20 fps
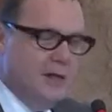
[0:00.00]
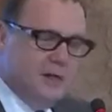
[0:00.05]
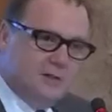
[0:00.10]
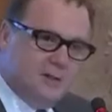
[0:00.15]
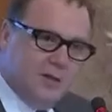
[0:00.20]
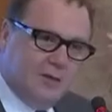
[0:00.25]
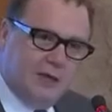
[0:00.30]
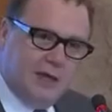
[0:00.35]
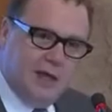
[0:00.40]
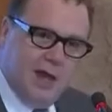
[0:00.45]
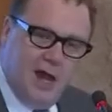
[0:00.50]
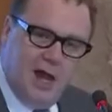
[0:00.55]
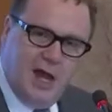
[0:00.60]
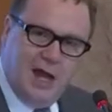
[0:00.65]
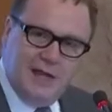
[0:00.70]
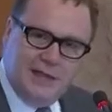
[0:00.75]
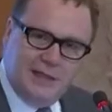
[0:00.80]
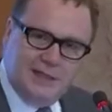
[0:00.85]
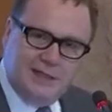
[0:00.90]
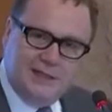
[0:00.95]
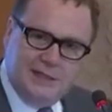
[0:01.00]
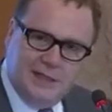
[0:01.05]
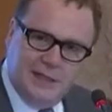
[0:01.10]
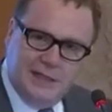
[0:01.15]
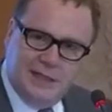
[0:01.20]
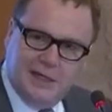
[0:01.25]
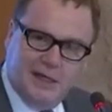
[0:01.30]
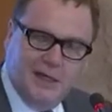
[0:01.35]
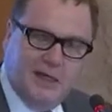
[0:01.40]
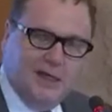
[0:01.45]
So the
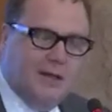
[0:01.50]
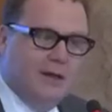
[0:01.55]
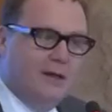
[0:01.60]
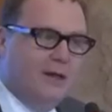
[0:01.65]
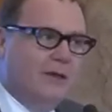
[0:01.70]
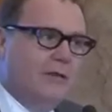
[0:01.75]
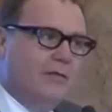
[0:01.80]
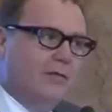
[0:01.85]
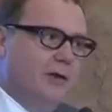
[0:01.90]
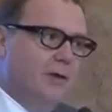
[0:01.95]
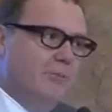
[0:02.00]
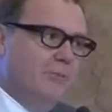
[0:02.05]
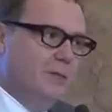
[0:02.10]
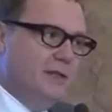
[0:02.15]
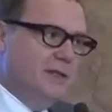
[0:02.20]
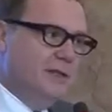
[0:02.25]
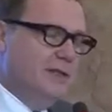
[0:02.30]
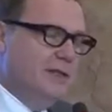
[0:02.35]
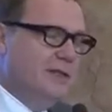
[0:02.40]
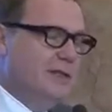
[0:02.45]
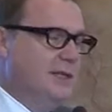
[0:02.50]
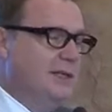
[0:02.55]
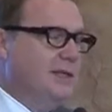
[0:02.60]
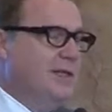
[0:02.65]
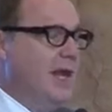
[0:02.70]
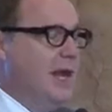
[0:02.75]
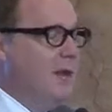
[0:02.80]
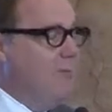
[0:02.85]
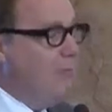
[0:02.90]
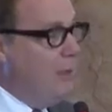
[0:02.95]
idea that businesses
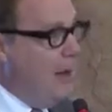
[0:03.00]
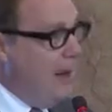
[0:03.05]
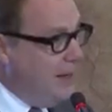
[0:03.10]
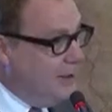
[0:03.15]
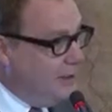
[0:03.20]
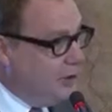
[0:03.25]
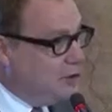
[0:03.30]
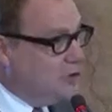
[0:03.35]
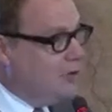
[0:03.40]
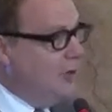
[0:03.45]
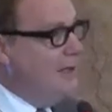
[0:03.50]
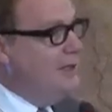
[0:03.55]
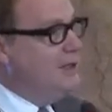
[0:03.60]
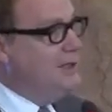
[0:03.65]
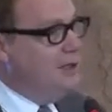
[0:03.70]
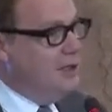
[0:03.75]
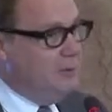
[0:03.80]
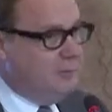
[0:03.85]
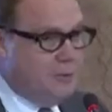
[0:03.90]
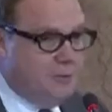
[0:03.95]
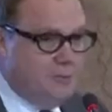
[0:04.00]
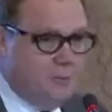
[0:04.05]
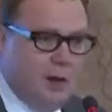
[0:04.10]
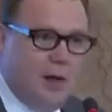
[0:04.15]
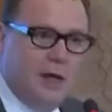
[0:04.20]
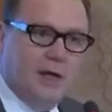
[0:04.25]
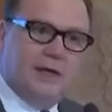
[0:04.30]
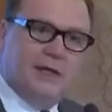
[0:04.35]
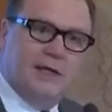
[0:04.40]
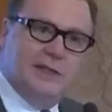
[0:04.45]
can penetrate urban
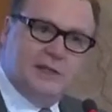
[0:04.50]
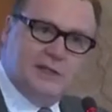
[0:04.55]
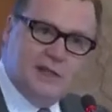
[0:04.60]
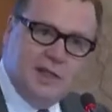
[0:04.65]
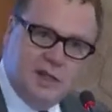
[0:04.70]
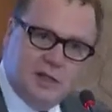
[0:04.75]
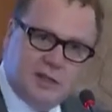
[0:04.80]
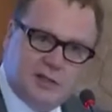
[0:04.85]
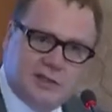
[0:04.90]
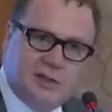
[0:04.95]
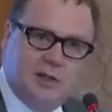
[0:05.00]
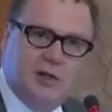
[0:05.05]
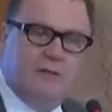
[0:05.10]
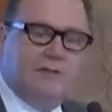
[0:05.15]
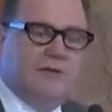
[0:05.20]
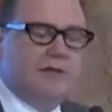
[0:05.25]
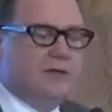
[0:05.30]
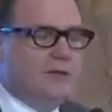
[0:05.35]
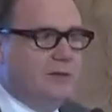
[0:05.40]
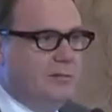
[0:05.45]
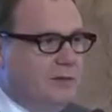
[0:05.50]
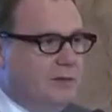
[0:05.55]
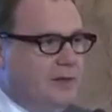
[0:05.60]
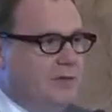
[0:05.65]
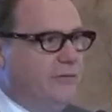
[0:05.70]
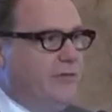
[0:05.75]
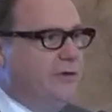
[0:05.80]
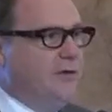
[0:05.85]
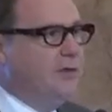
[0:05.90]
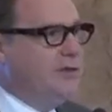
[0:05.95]
markets, service them
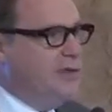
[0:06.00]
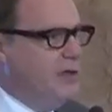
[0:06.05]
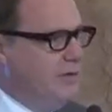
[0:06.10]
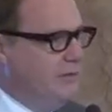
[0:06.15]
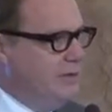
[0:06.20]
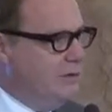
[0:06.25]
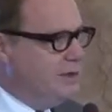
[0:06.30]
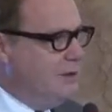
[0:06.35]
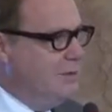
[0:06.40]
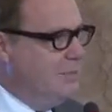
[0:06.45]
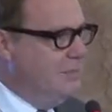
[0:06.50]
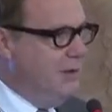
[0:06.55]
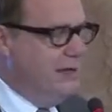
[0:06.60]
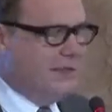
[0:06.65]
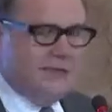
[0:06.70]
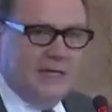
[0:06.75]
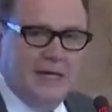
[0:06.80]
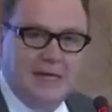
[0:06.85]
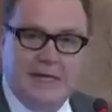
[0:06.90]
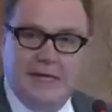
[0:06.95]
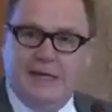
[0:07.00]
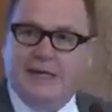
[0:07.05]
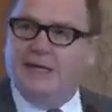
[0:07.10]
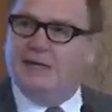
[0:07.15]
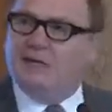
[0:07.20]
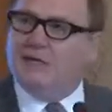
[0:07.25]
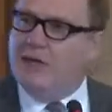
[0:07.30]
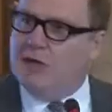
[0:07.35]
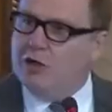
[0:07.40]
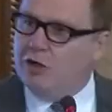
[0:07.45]
different, service them better,
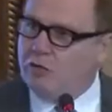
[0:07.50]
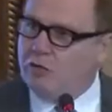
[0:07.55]
is a